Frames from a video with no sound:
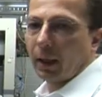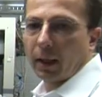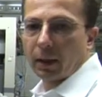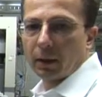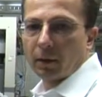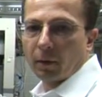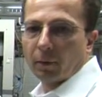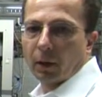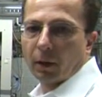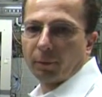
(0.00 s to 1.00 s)
and
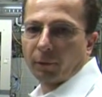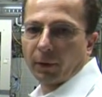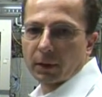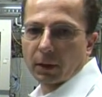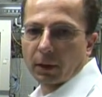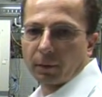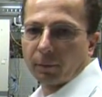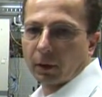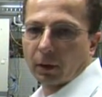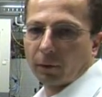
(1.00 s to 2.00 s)
Professor
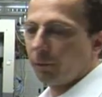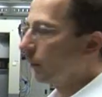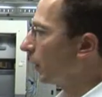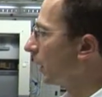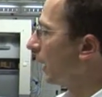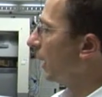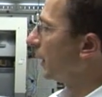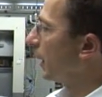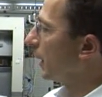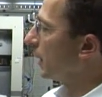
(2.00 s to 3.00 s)
Ford
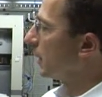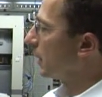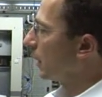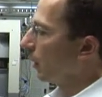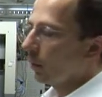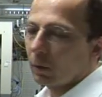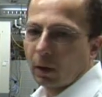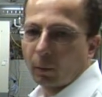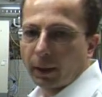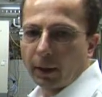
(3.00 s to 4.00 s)
that is
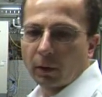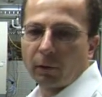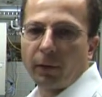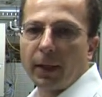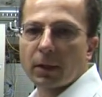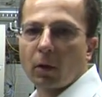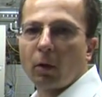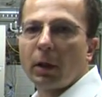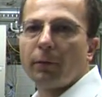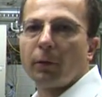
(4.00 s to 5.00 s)
working on advanced coding